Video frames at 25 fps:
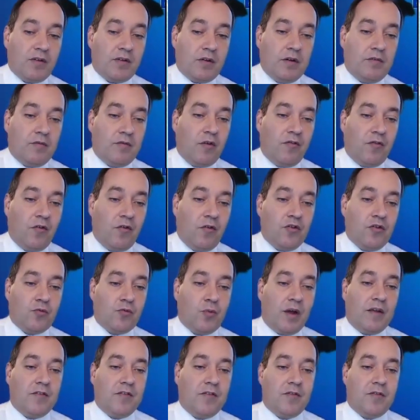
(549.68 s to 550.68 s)
it wasn't in the
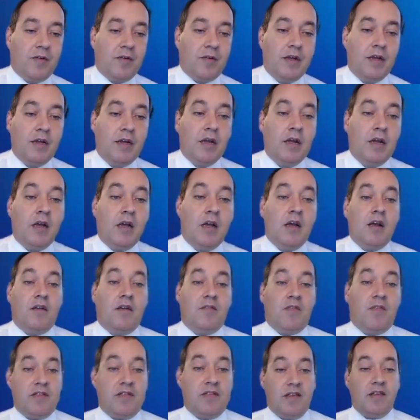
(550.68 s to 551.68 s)
first wave.
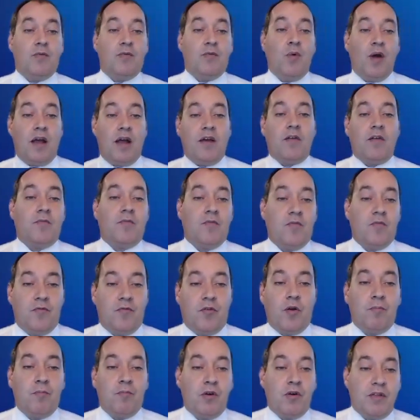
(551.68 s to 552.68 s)
This is where
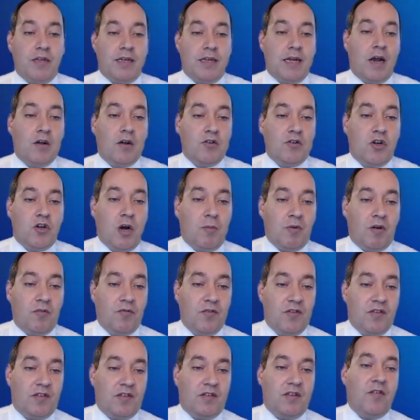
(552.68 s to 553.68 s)
the modeling outcome
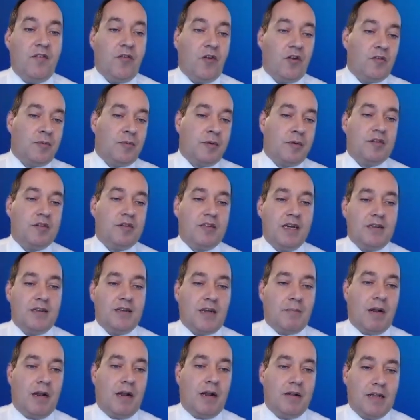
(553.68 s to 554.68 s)
on this difference between
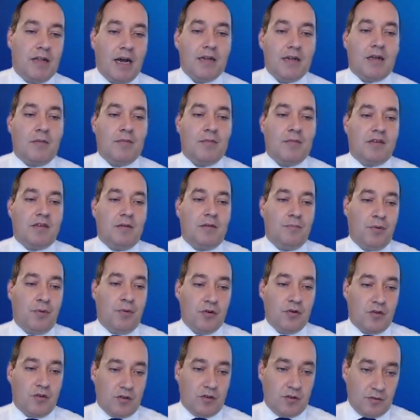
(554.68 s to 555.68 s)
daytime and nighttime is
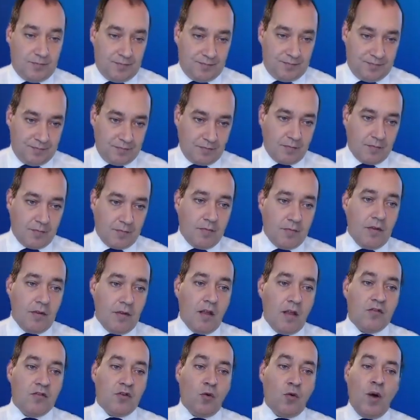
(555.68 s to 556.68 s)
important.
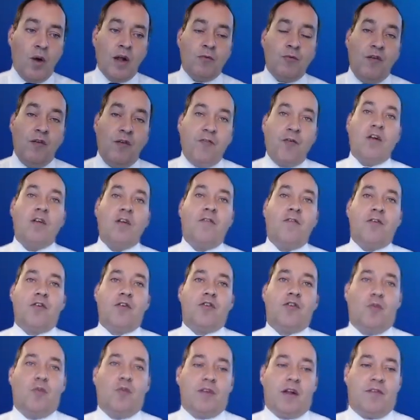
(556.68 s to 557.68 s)
So what we found,
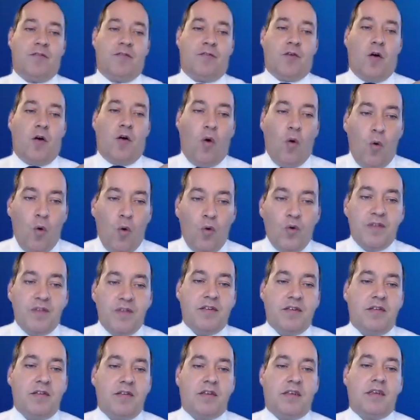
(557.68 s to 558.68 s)
first of all, that for all
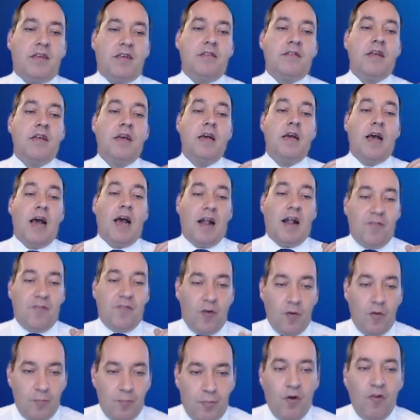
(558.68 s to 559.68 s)
cities
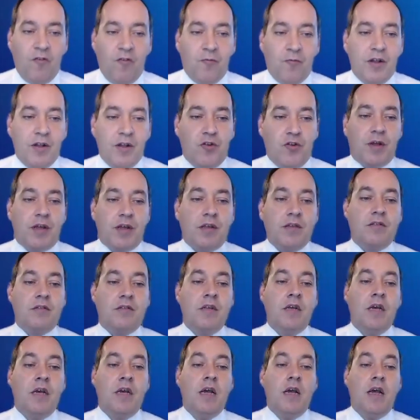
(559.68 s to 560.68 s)
and for both
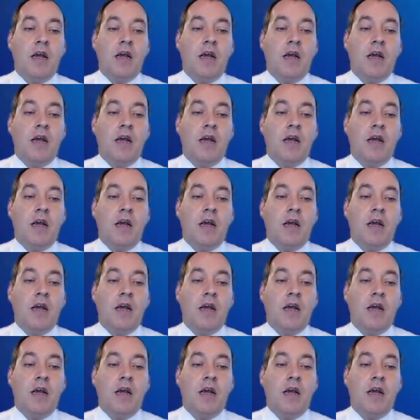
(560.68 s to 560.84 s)
metrics,